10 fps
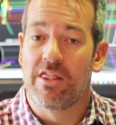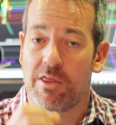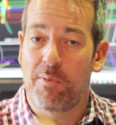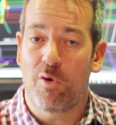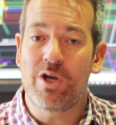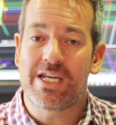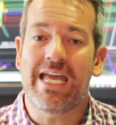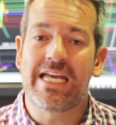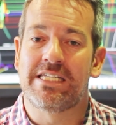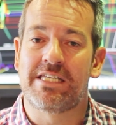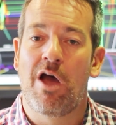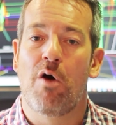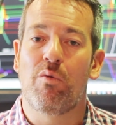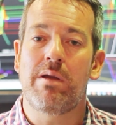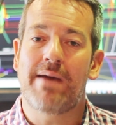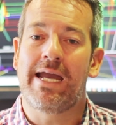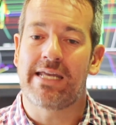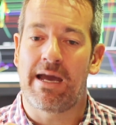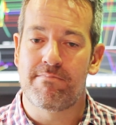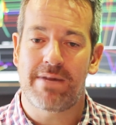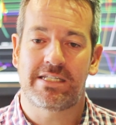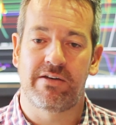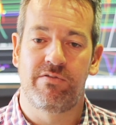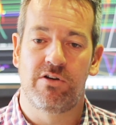The point is we made a massive